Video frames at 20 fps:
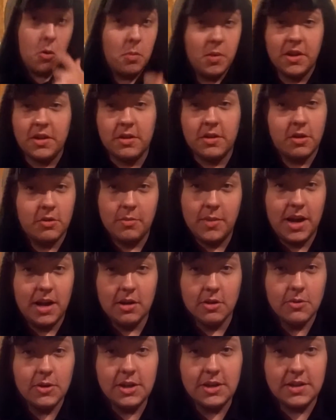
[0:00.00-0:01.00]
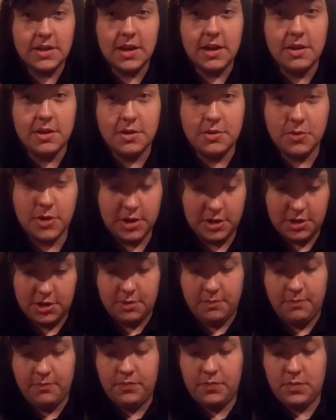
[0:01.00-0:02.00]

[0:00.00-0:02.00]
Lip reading: hoping it don't matter which side is which.